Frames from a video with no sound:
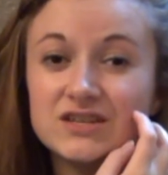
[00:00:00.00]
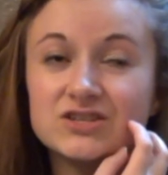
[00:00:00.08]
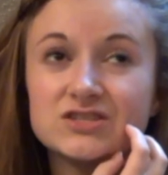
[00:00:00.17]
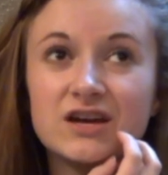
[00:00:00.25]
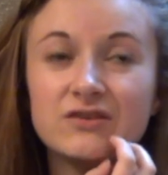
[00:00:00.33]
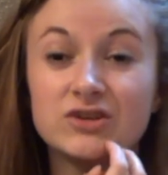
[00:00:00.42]
I
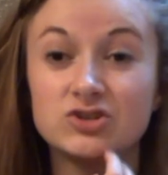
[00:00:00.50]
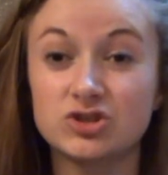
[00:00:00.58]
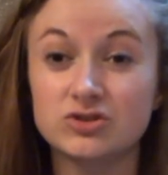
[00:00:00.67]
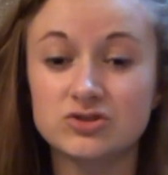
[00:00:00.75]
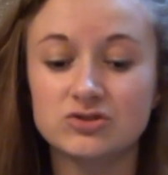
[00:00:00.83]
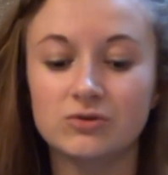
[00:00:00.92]
just have like
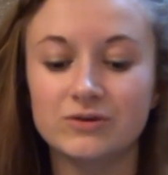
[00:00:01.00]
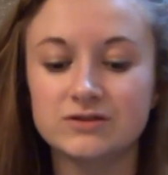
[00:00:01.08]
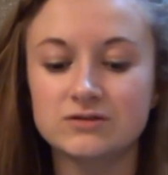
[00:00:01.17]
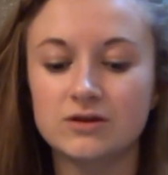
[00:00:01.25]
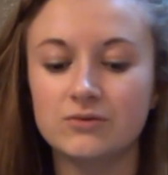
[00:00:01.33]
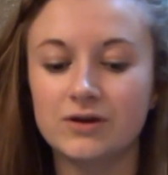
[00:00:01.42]
drugstore
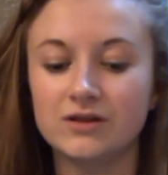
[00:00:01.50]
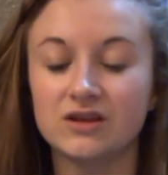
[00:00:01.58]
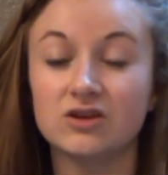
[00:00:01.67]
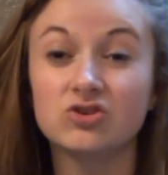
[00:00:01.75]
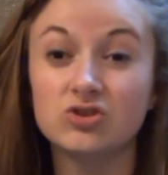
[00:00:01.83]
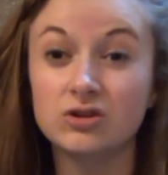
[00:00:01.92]
ones so I wanted
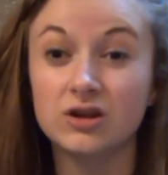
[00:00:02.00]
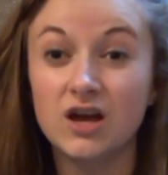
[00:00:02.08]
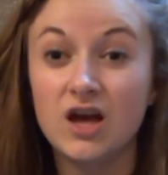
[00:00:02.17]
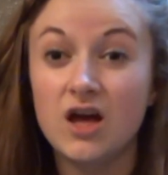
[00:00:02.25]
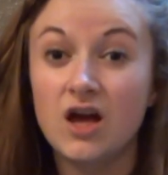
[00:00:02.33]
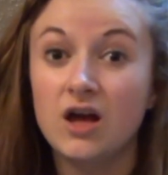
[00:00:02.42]
like a good
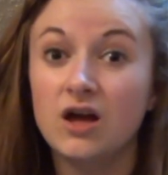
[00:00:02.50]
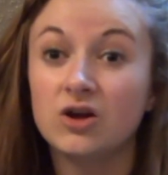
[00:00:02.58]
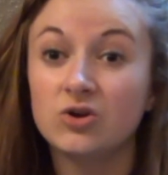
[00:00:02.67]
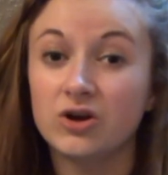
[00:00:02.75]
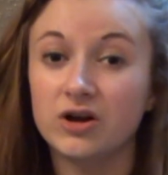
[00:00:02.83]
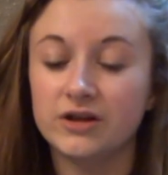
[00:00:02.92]

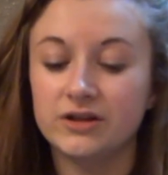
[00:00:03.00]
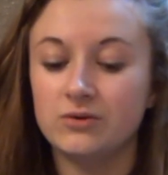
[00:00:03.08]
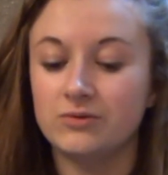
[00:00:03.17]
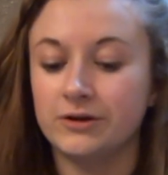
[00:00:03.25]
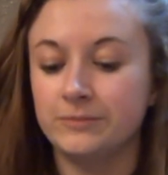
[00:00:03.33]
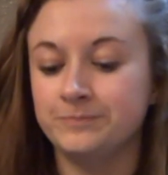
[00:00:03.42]
quality
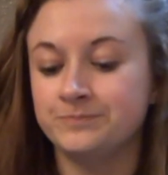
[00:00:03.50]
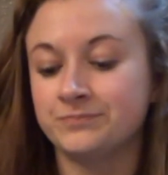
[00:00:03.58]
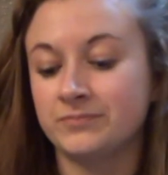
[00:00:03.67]
one.